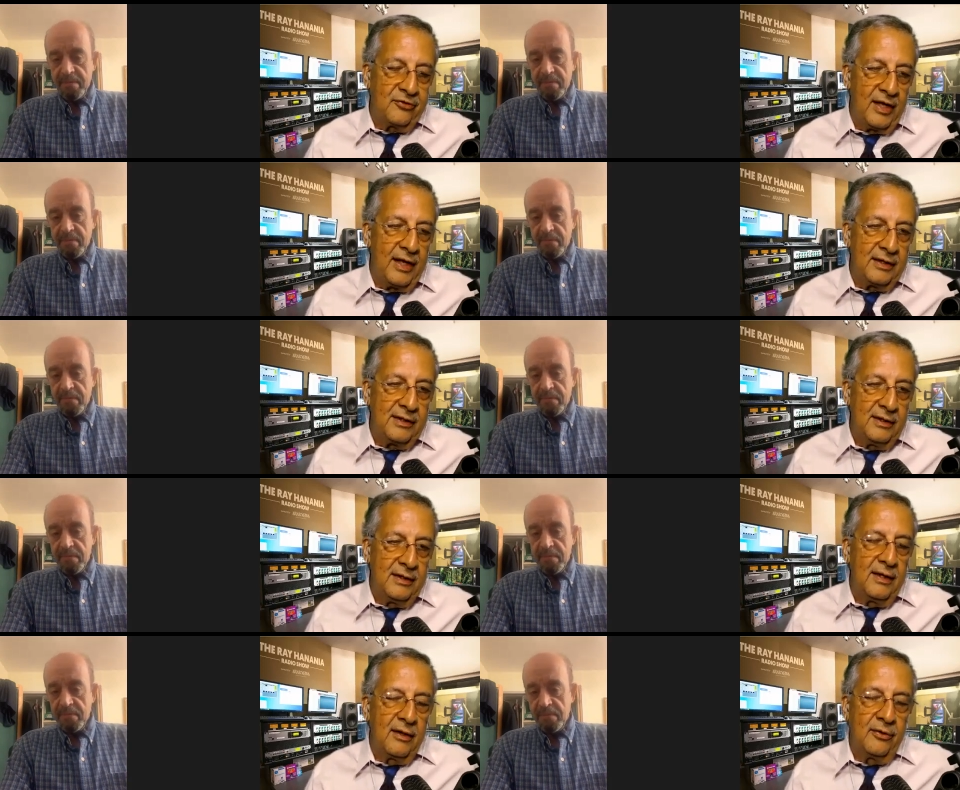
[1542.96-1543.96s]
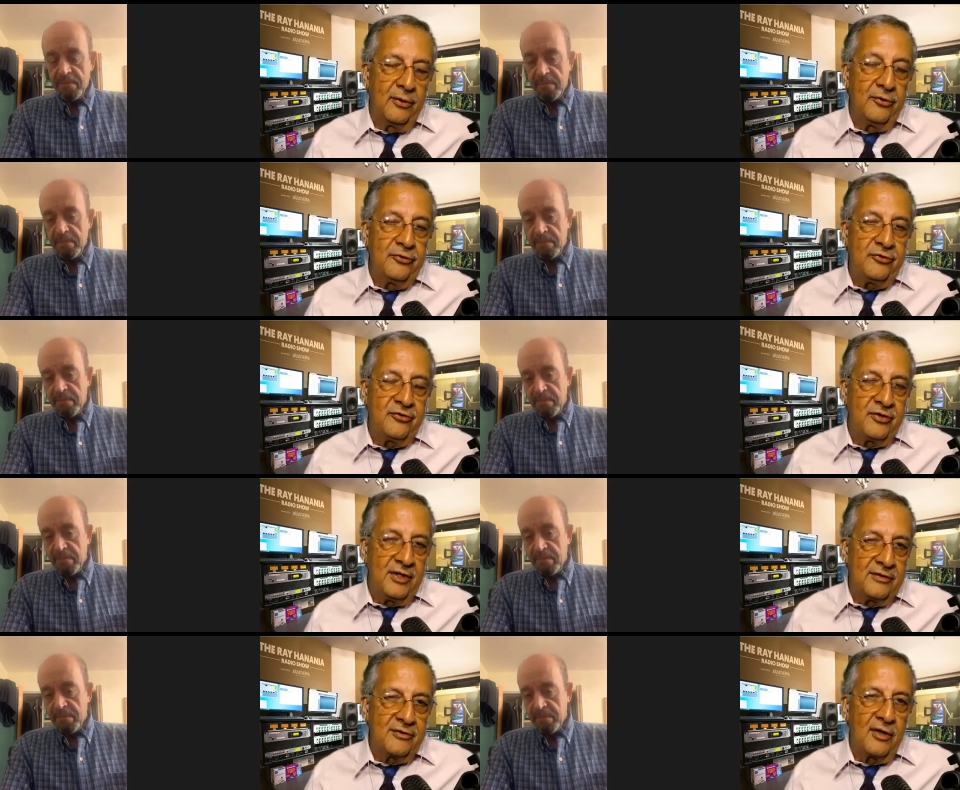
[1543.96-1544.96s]
Speaker 1: said, those
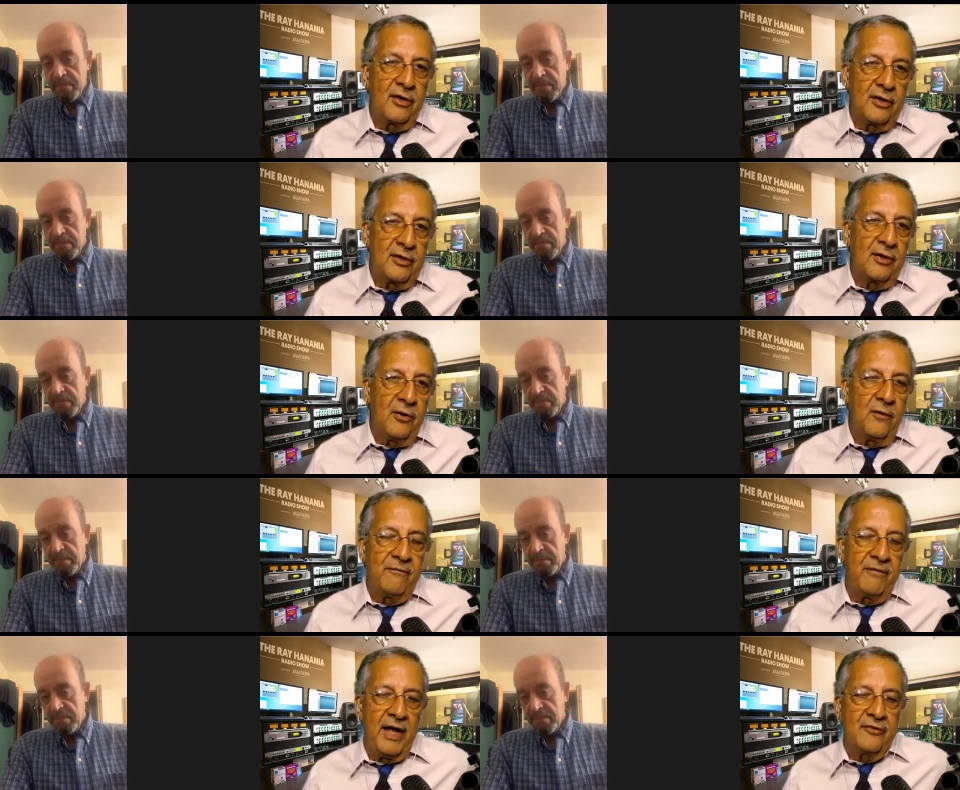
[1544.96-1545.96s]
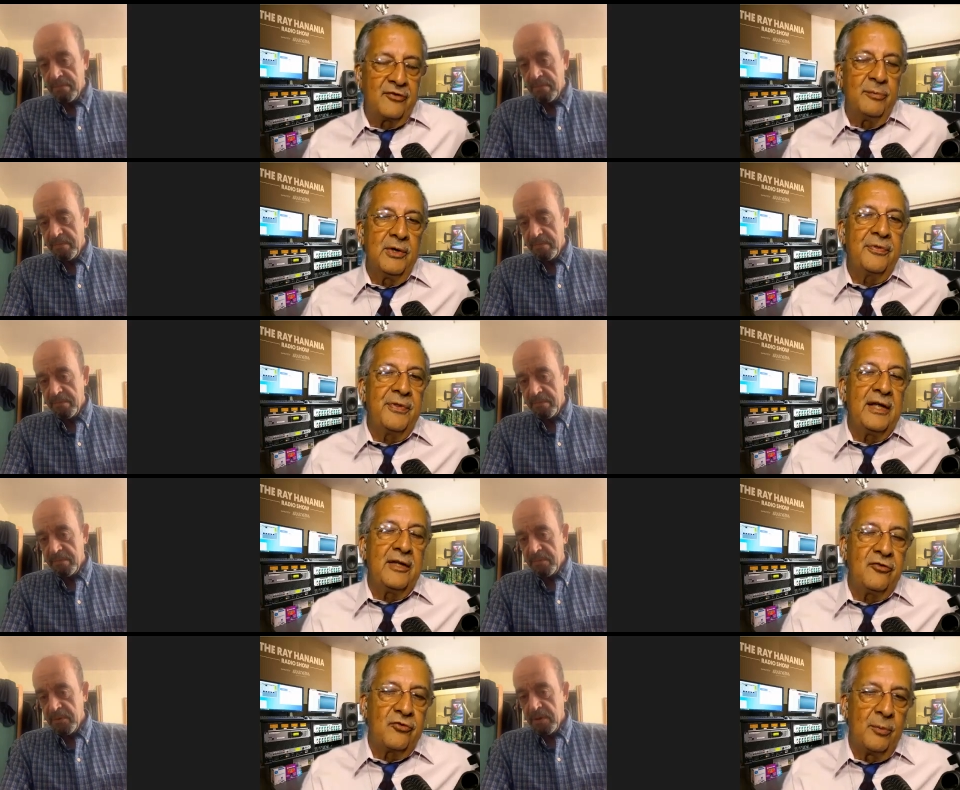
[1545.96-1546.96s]
seats are going to go fast. Samir, thank
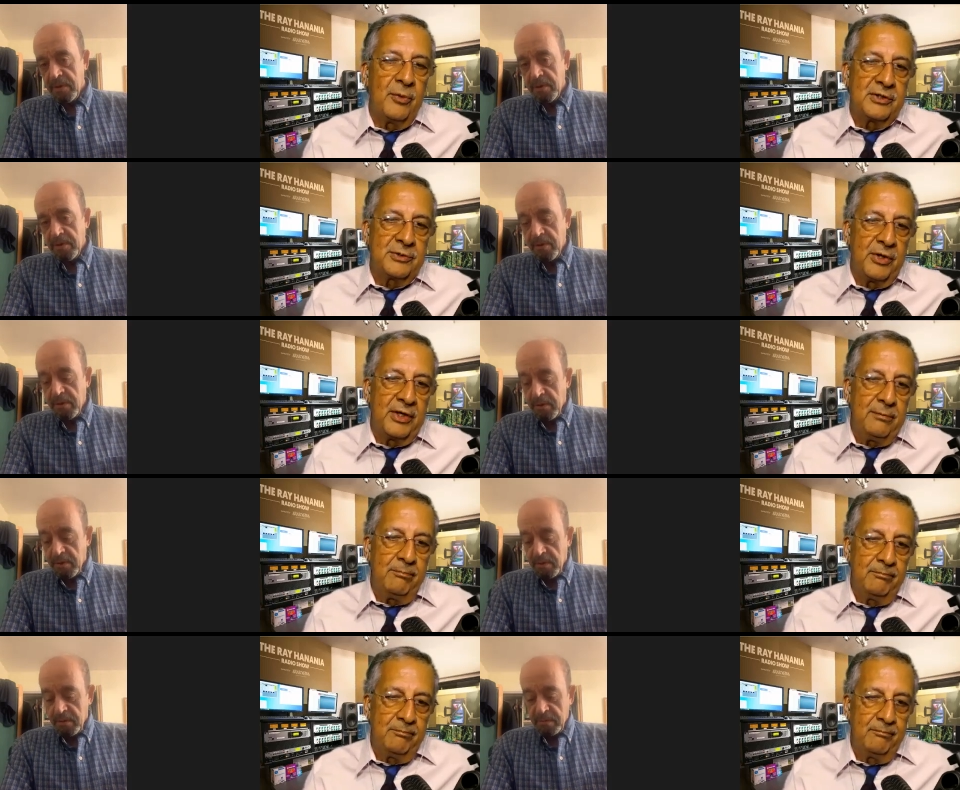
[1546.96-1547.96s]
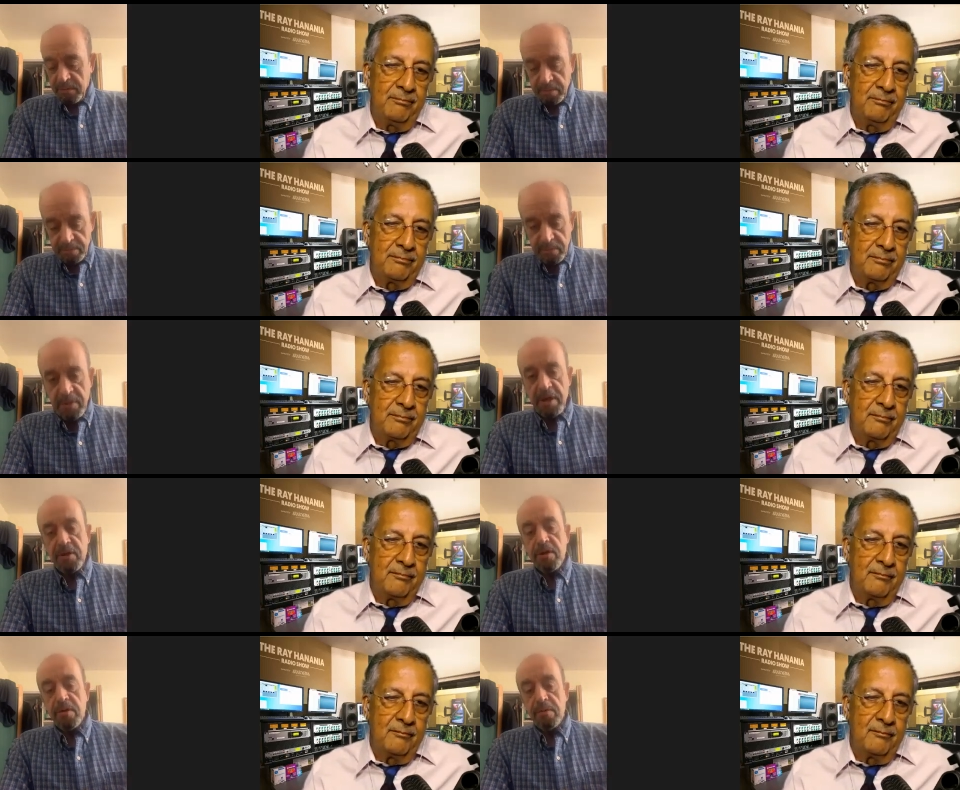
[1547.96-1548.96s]
you so much, buddy.
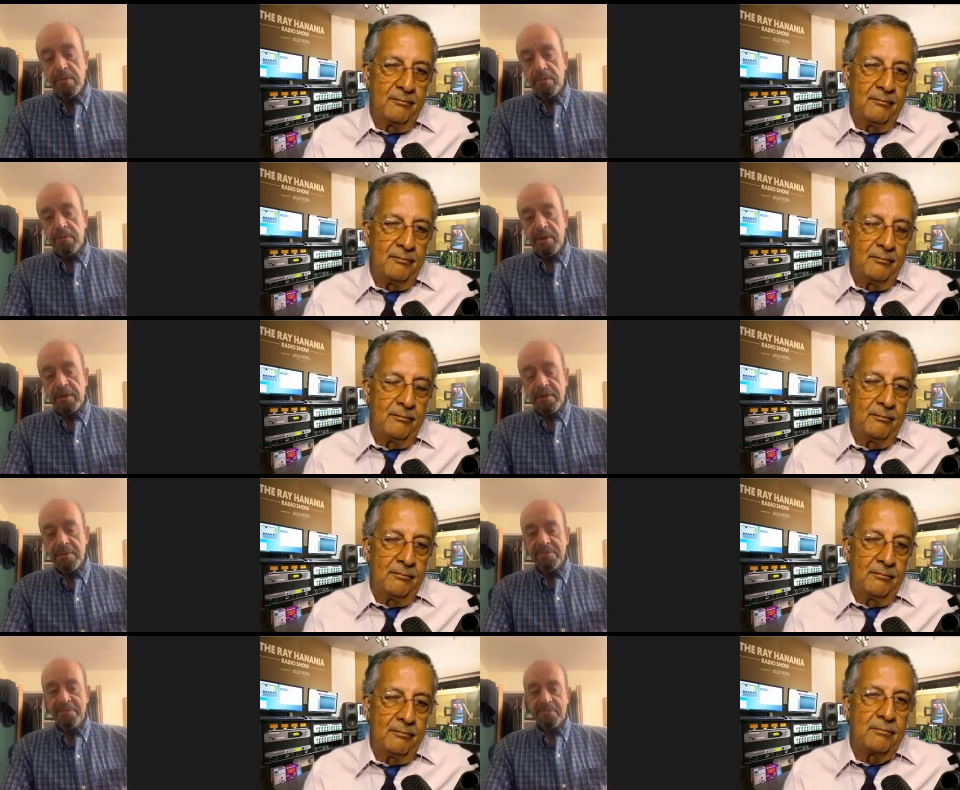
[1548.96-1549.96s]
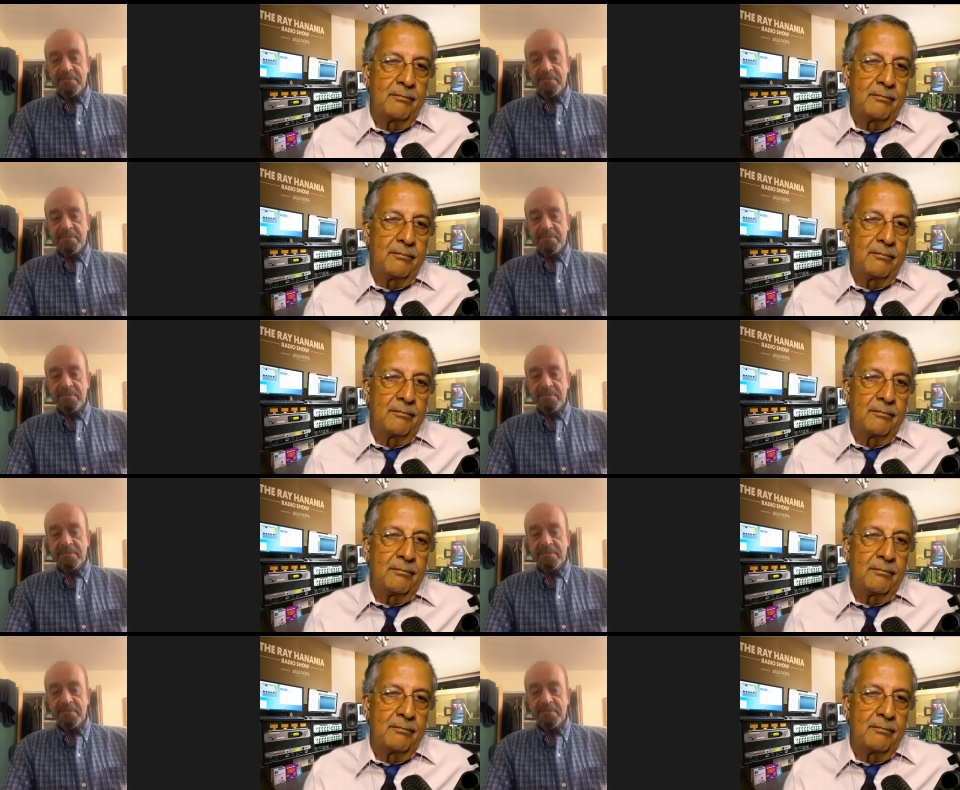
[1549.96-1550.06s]
Thank
Speaker 2: you. Thank you.